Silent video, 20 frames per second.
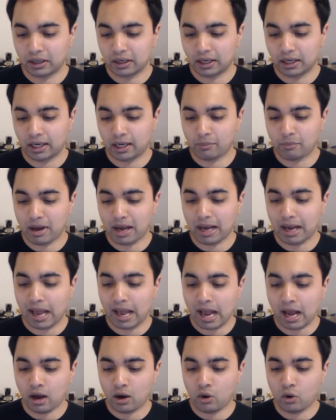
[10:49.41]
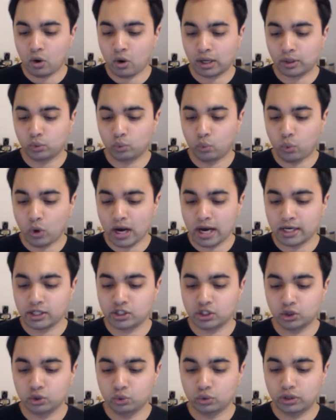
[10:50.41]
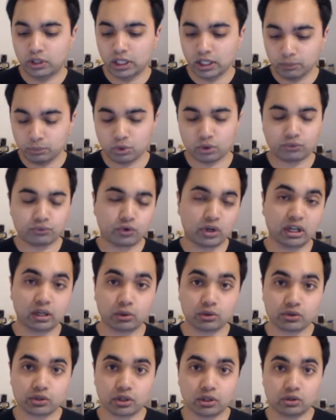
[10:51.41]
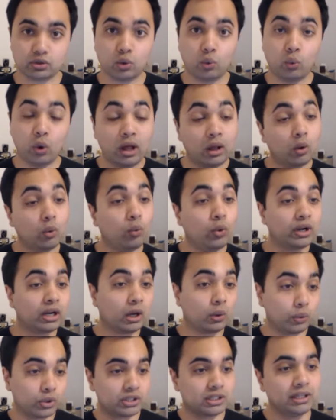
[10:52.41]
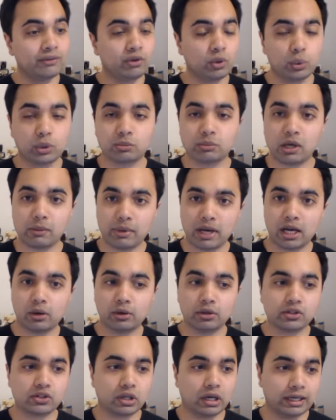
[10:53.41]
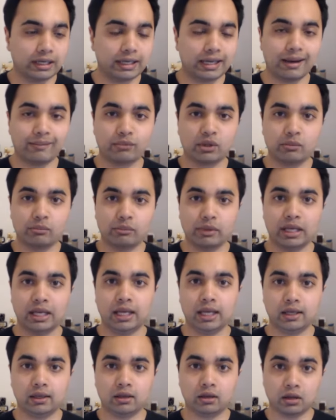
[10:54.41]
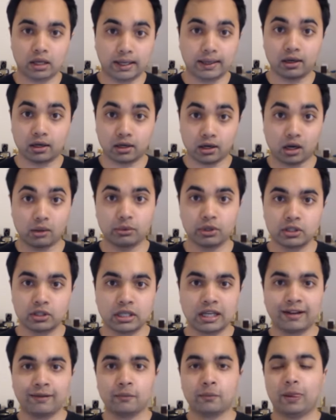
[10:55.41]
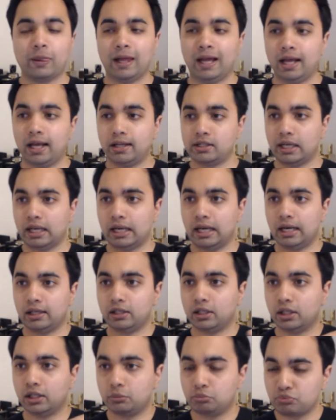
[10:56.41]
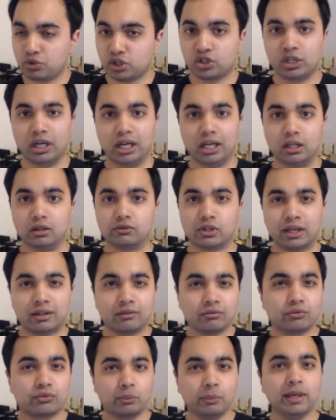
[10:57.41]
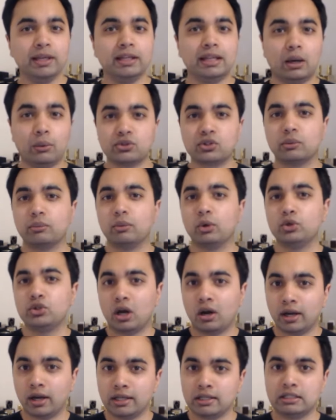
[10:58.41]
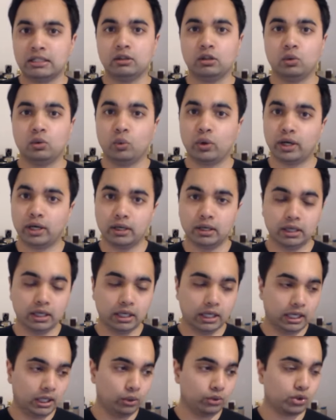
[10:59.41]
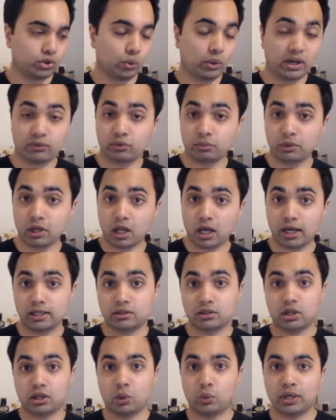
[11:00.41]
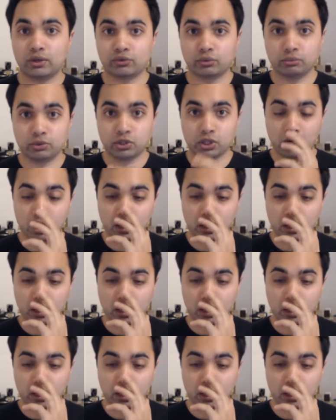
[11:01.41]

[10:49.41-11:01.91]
How and where do you keep your fragrances? Well, when I was living with my parents, I kept them in like a cupboard, and it had shelves. And for me, that was the most ideal way. It was away from light, away from